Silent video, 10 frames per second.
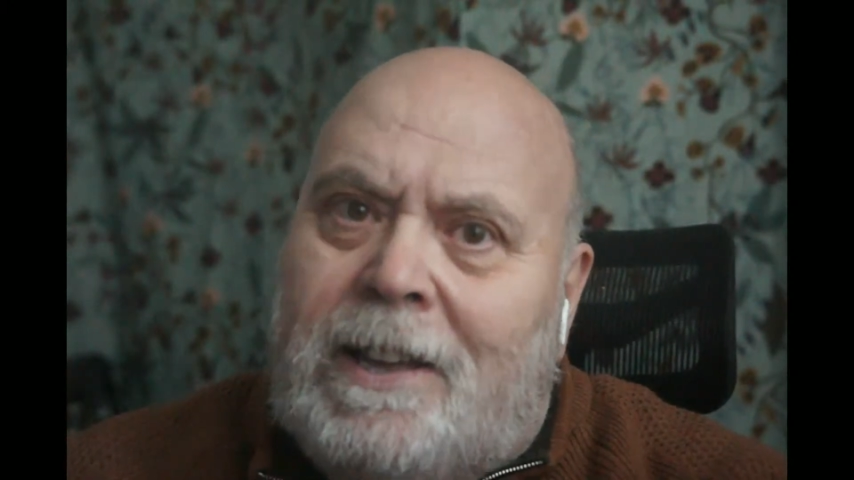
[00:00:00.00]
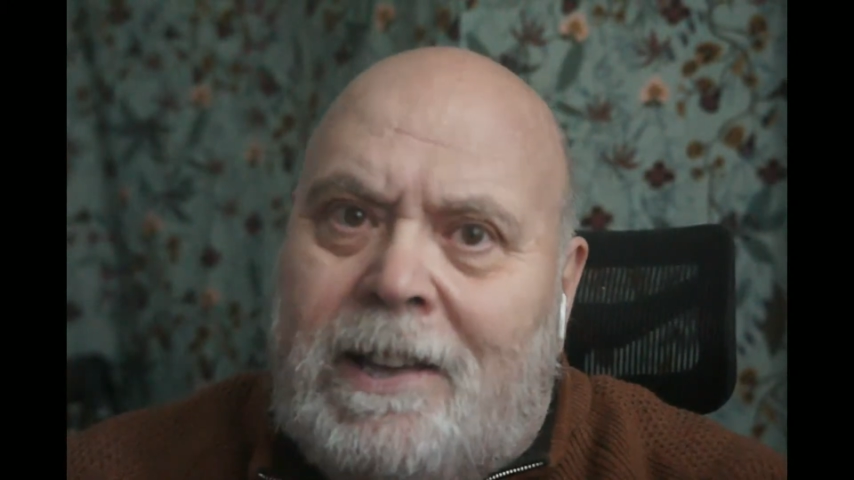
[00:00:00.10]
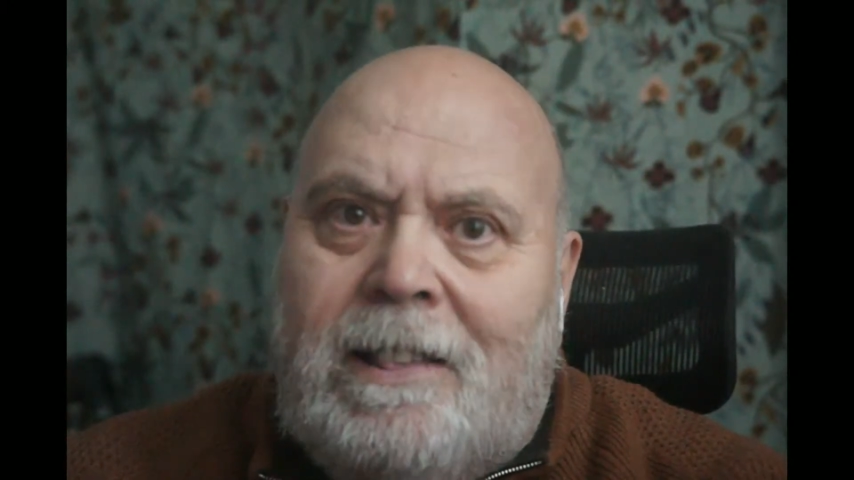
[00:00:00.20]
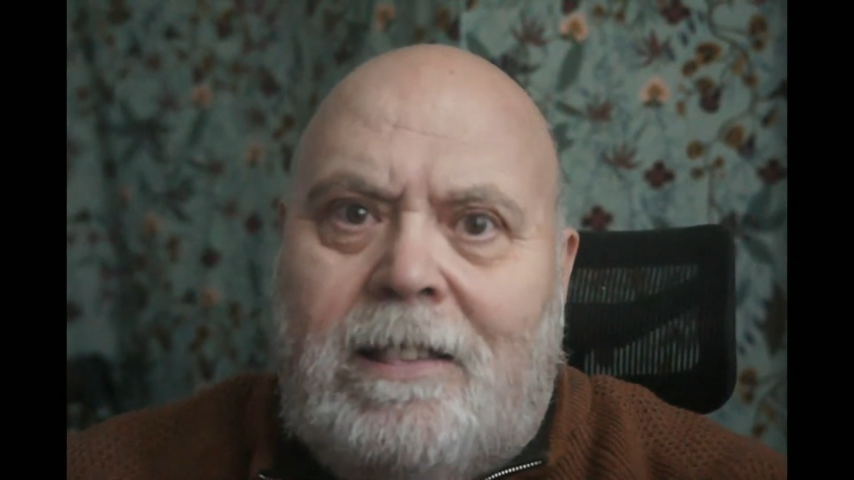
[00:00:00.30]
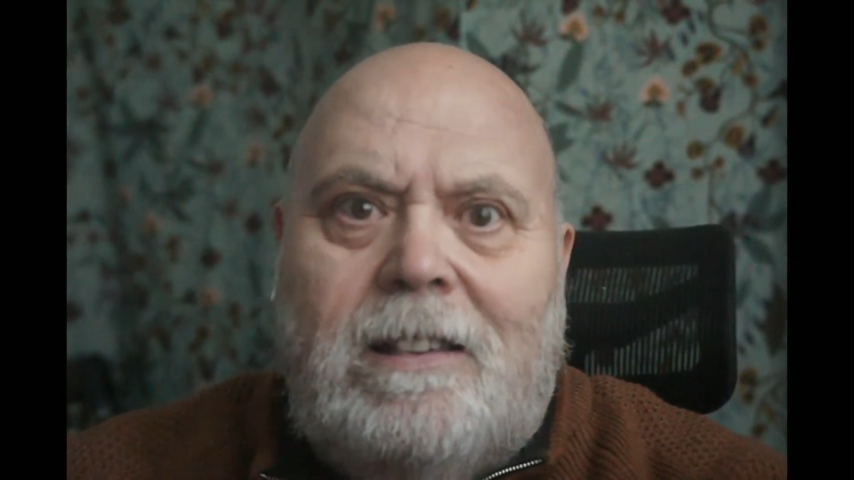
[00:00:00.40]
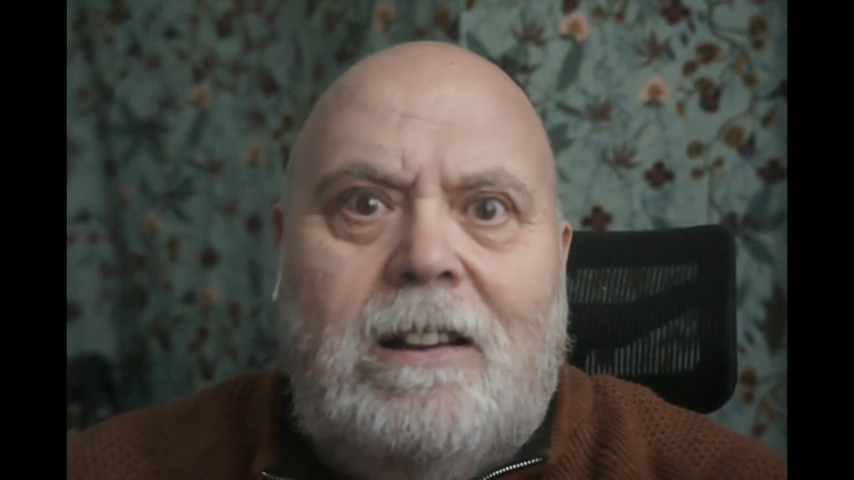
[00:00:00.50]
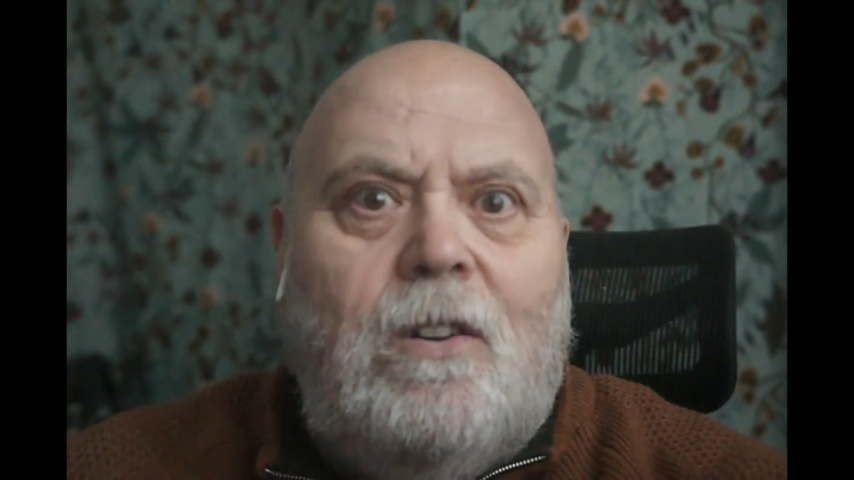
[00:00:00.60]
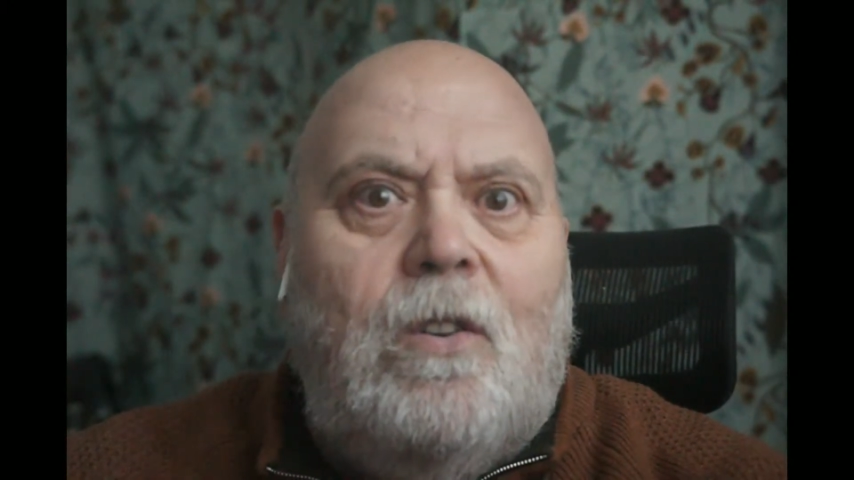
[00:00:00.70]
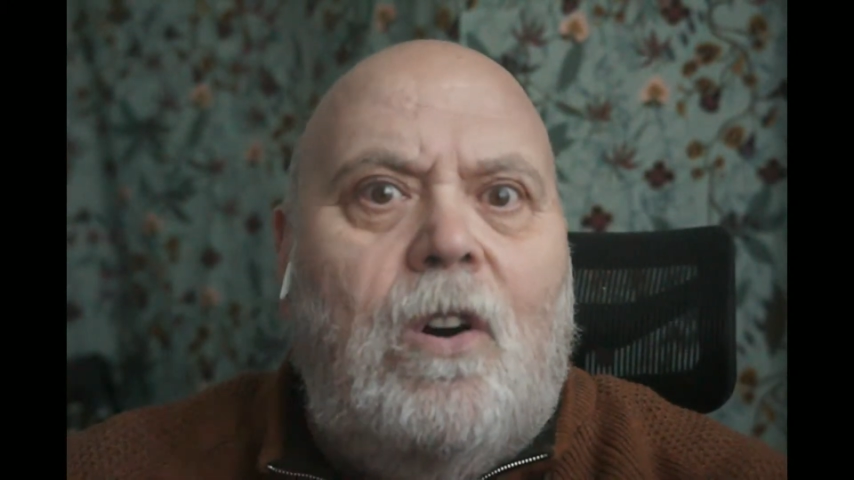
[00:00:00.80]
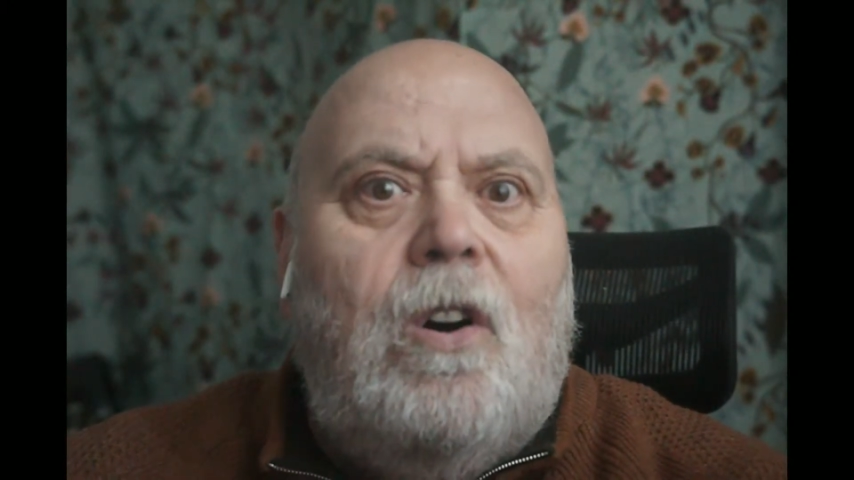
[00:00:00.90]
is
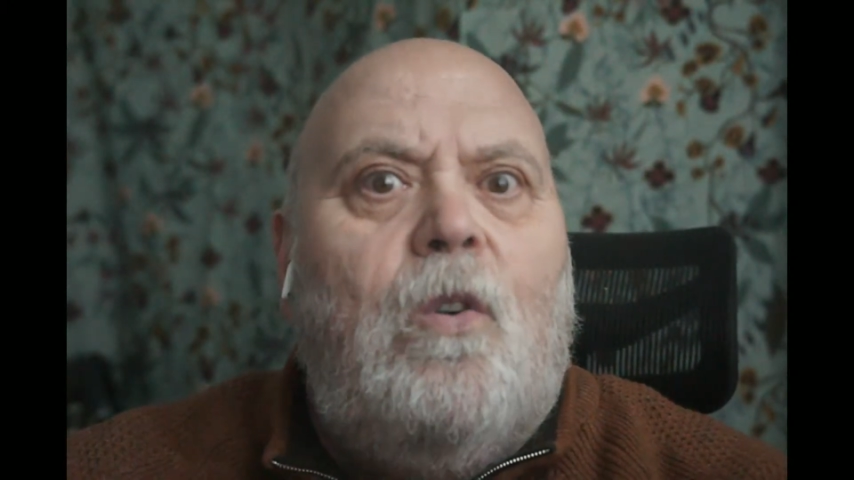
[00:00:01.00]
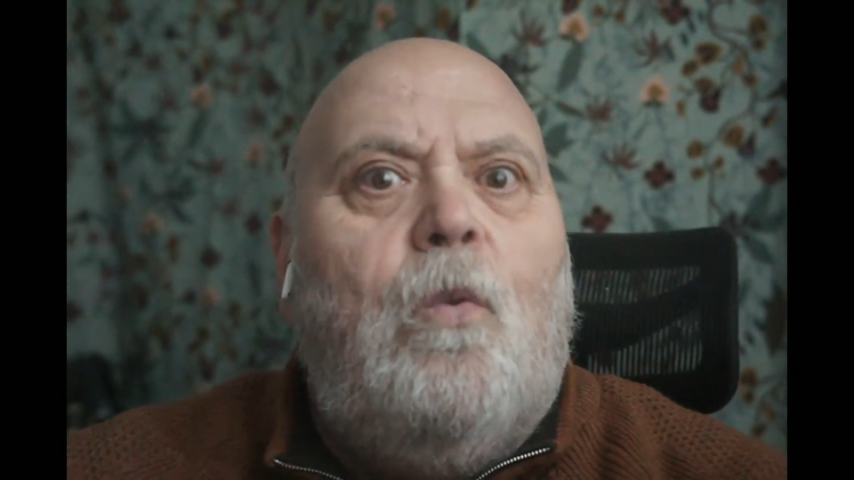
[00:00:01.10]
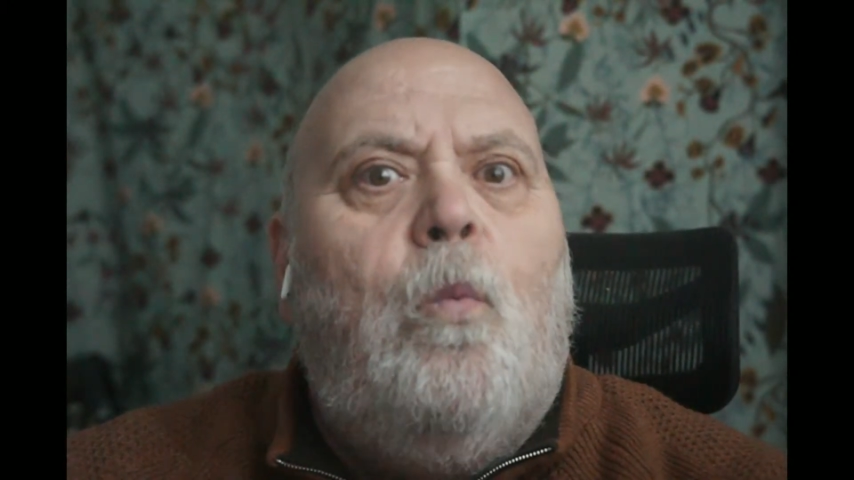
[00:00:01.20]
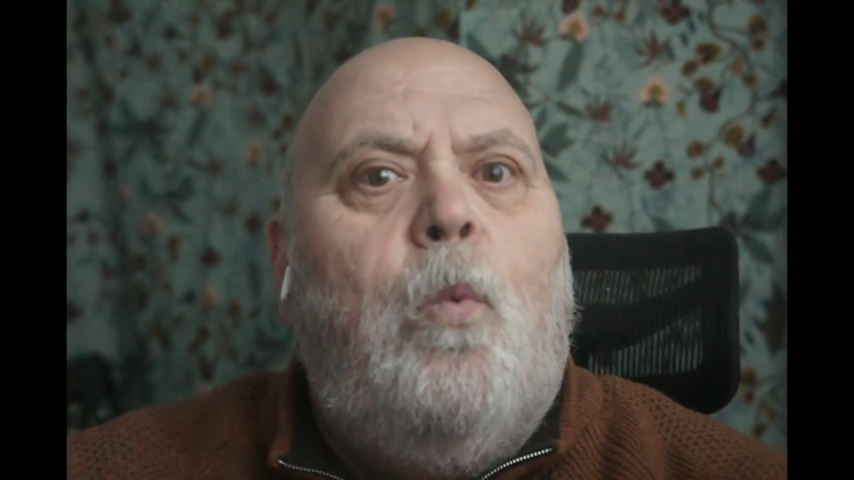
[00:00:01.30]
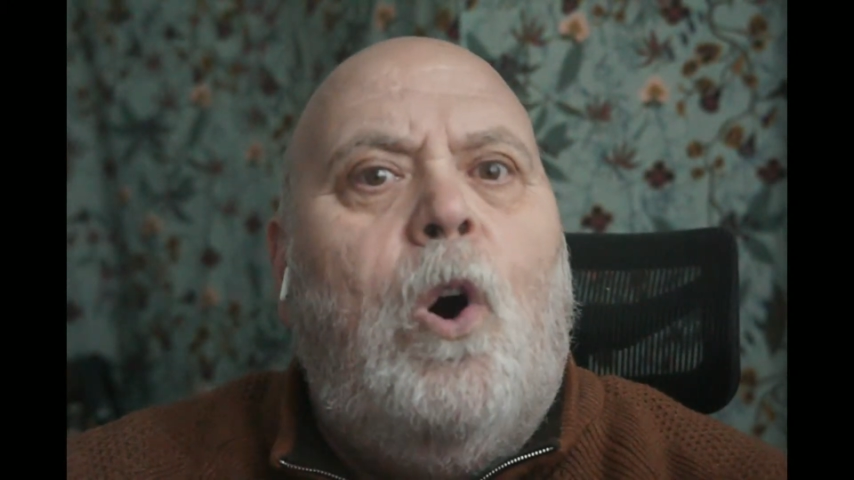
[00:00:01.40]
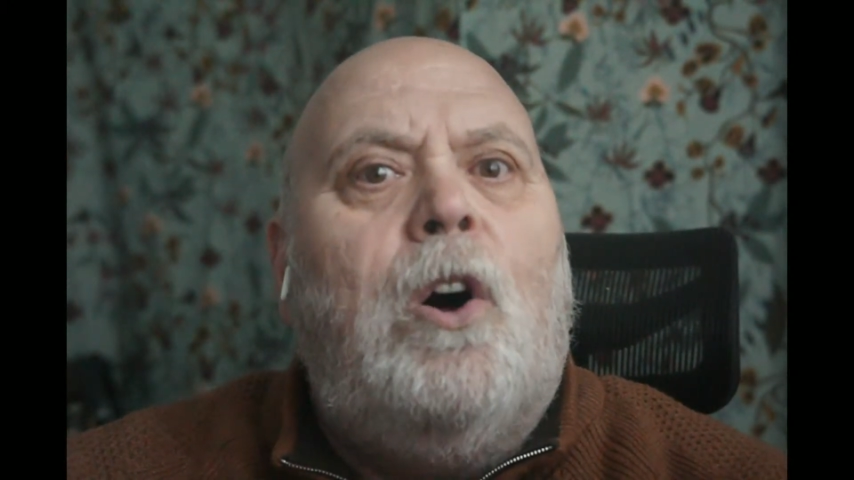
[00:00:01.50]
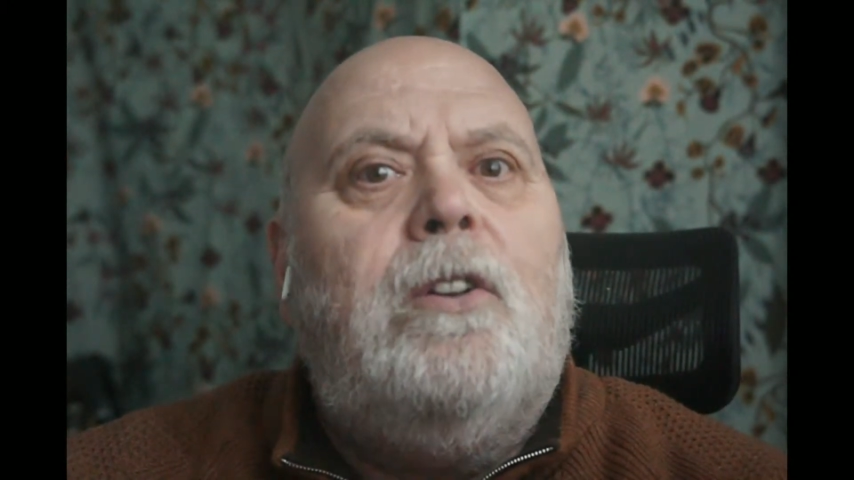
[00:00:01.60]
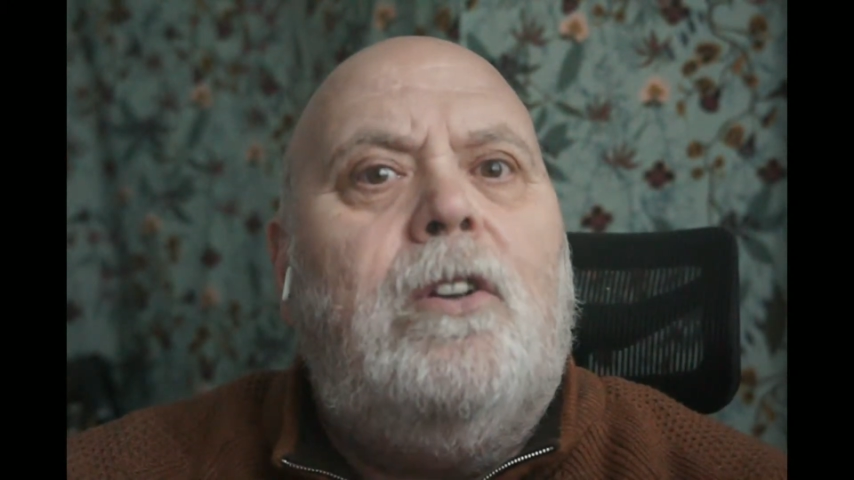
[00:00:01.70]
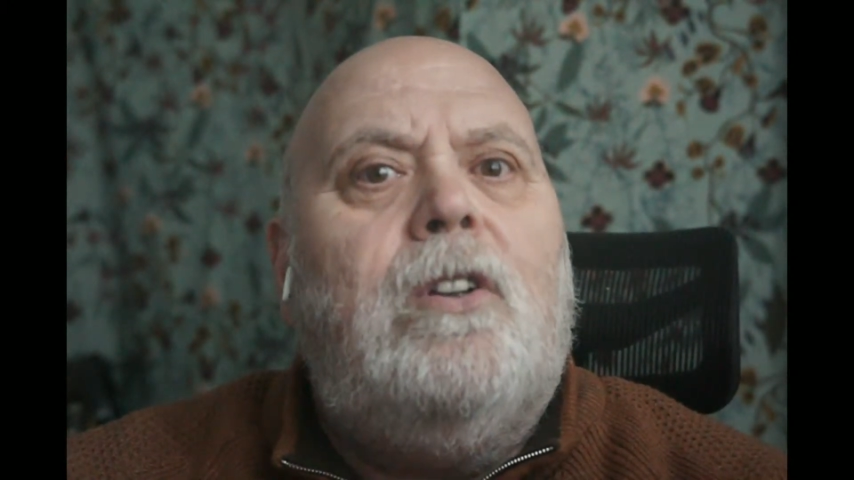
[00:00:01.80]
what